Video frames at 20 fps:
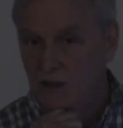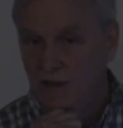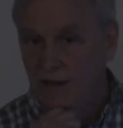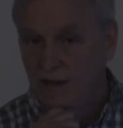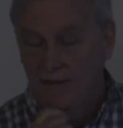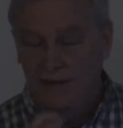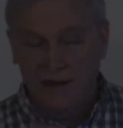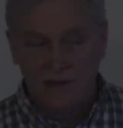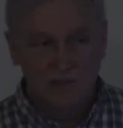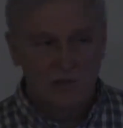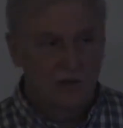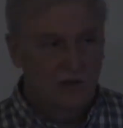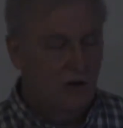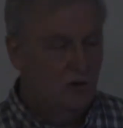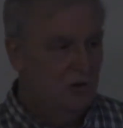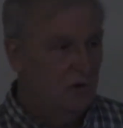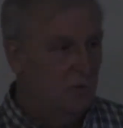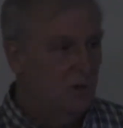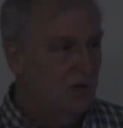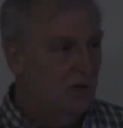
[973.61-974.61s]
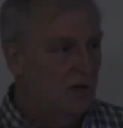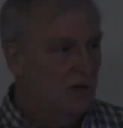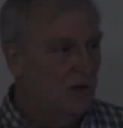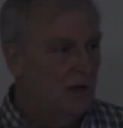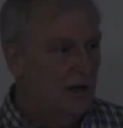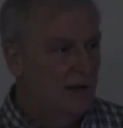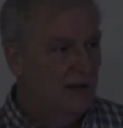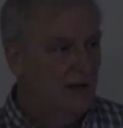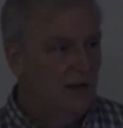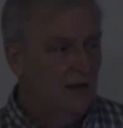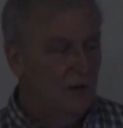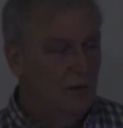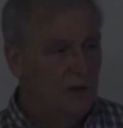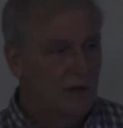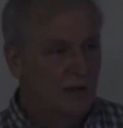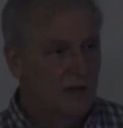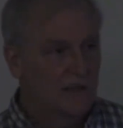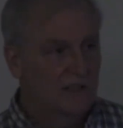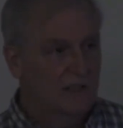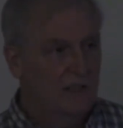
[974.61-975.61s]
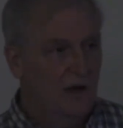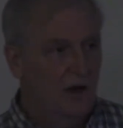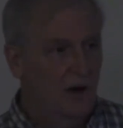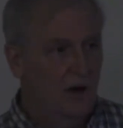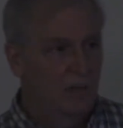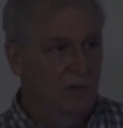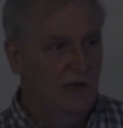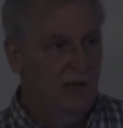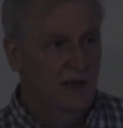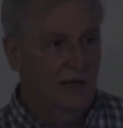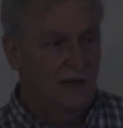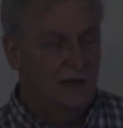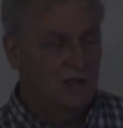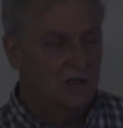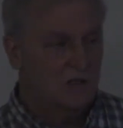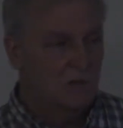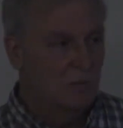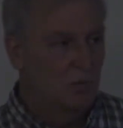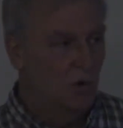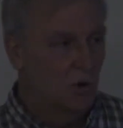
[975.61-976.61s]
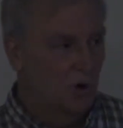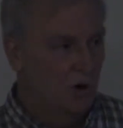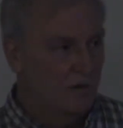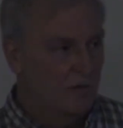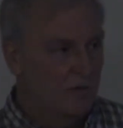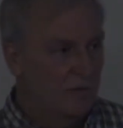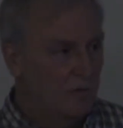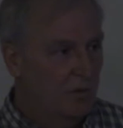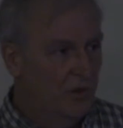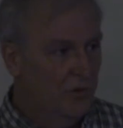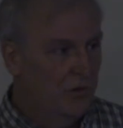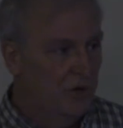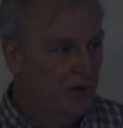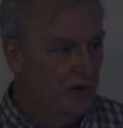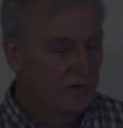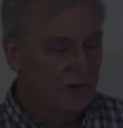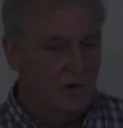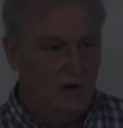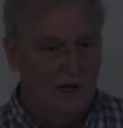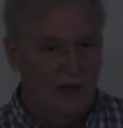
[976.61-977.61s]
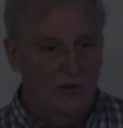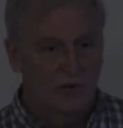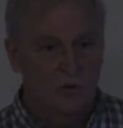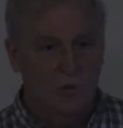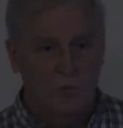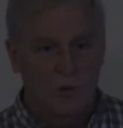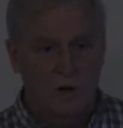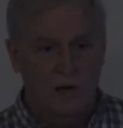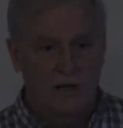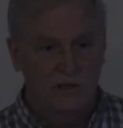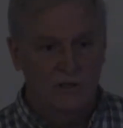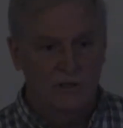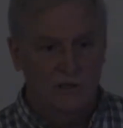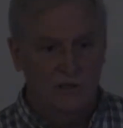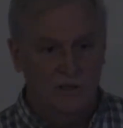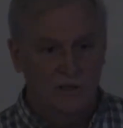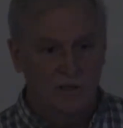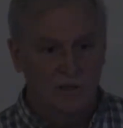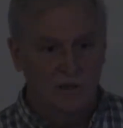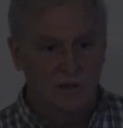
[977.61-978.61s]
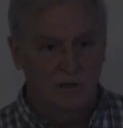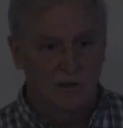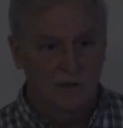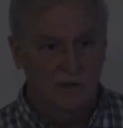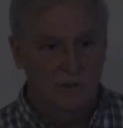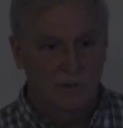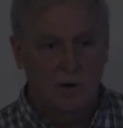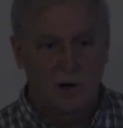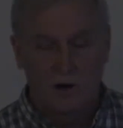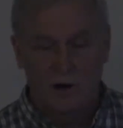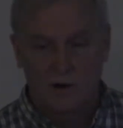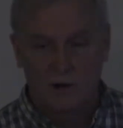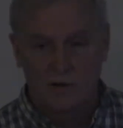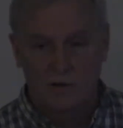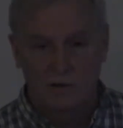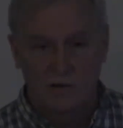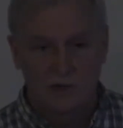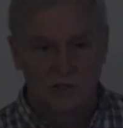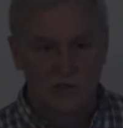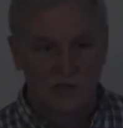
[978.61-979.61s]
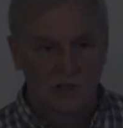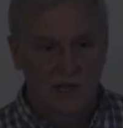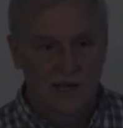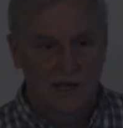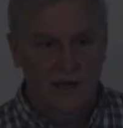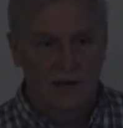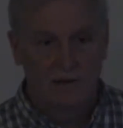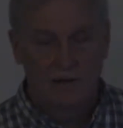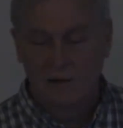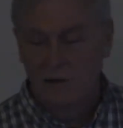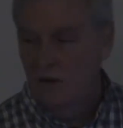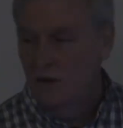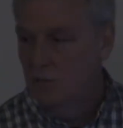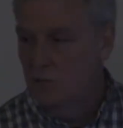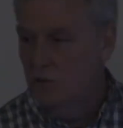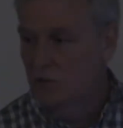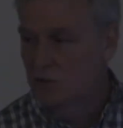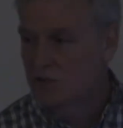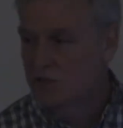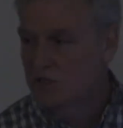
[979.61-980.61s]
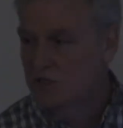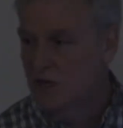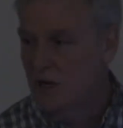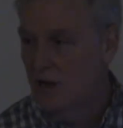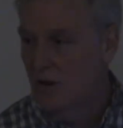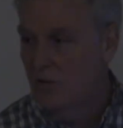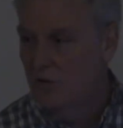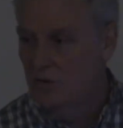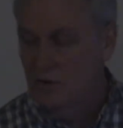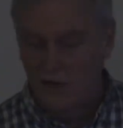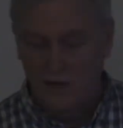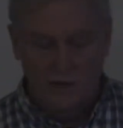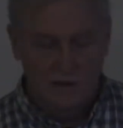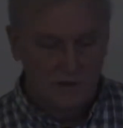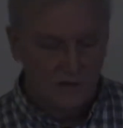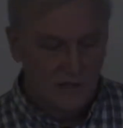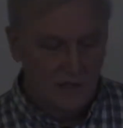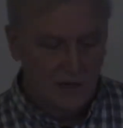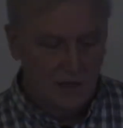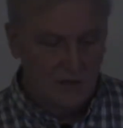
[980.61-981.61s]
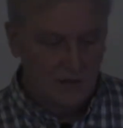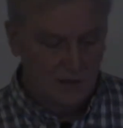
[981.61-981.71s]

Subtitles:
And that turned out to be a good idea because now I'm getting support from 3 different hydro projects in the park, Chelan, Puget Sound, and Seattle